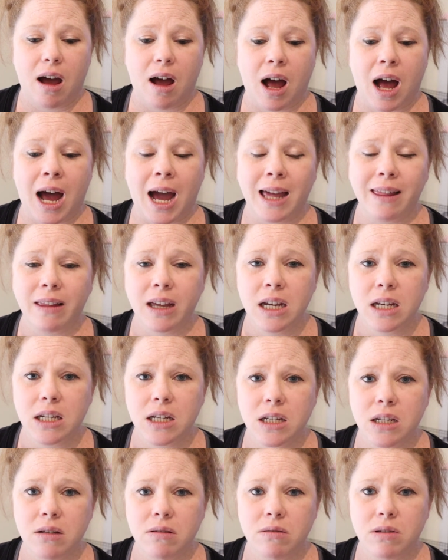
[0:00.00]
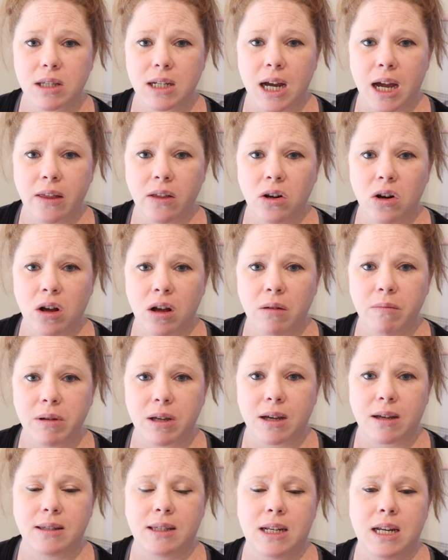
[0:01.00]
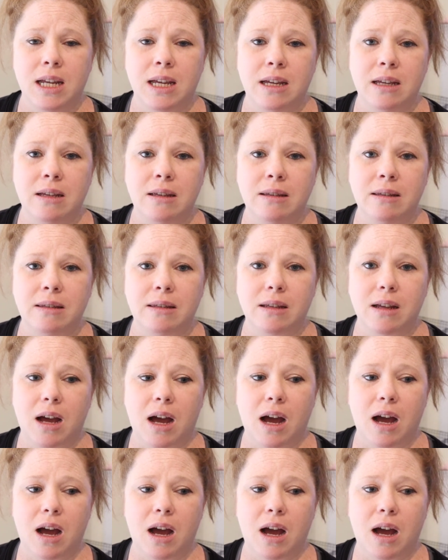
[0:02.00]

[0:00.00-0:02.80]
I like to use Tylenol because it is,